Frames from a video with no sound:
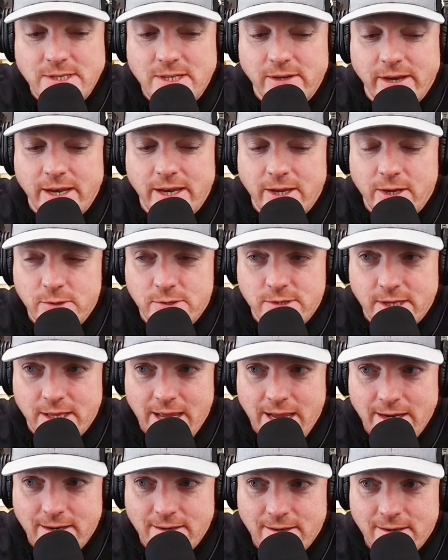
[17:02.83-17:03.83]
I'm still getting used to
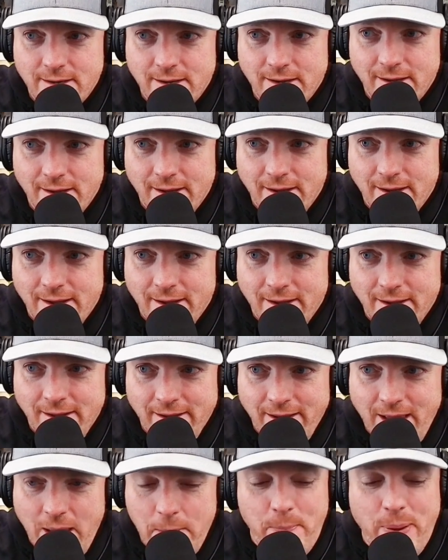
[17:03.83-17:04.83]
that.
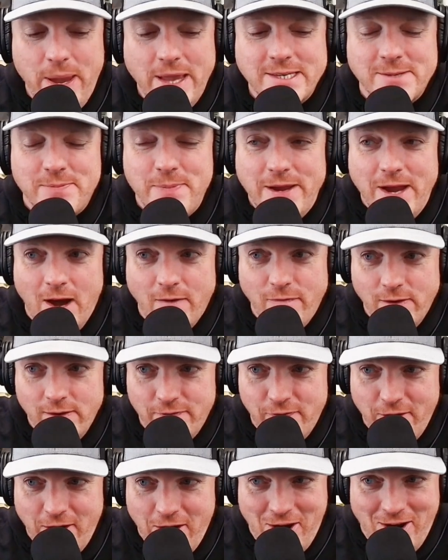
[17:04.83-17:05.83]
It pissed me off
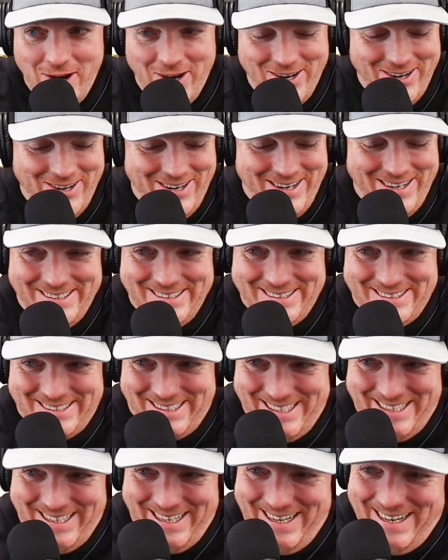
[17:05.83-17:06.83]
at first. It's a
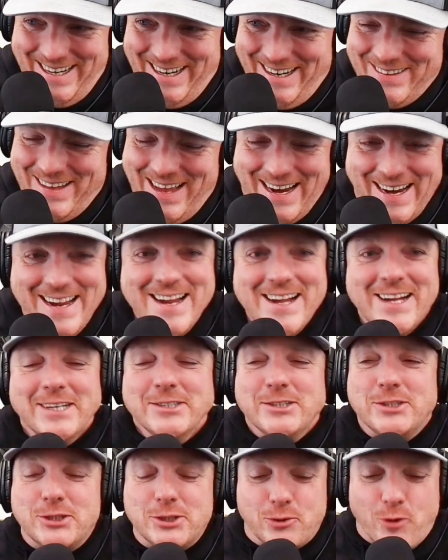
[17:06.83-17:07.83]
little freaky at first. Like,
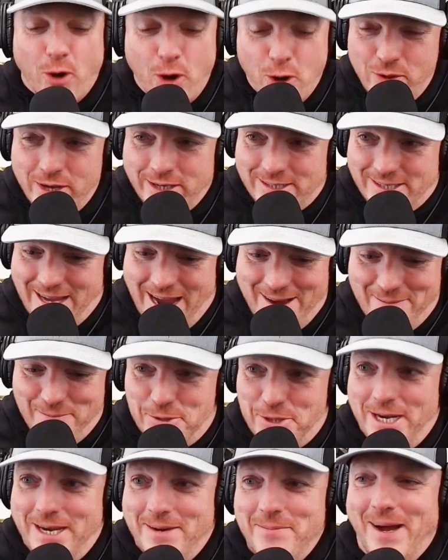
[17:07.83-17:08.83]
screw this
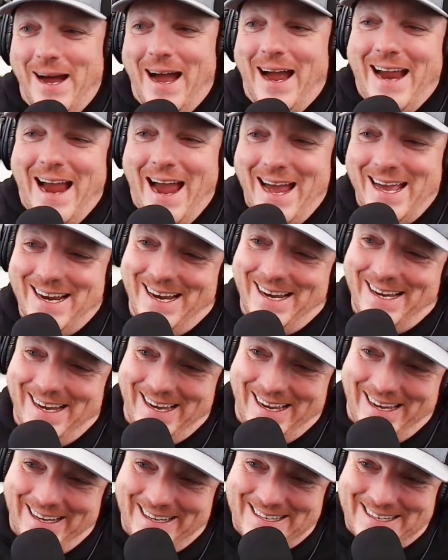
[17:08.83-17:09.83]
damn Jeep. I
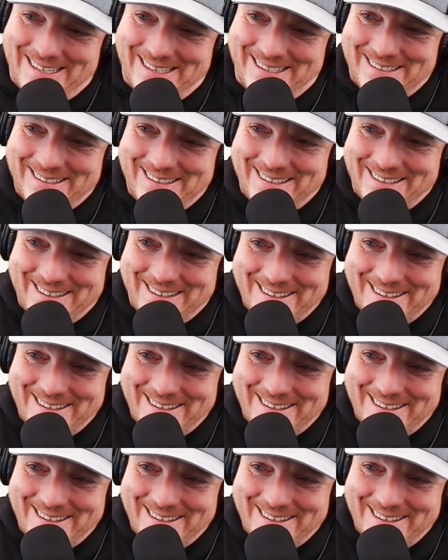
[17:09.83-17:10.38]
hated it.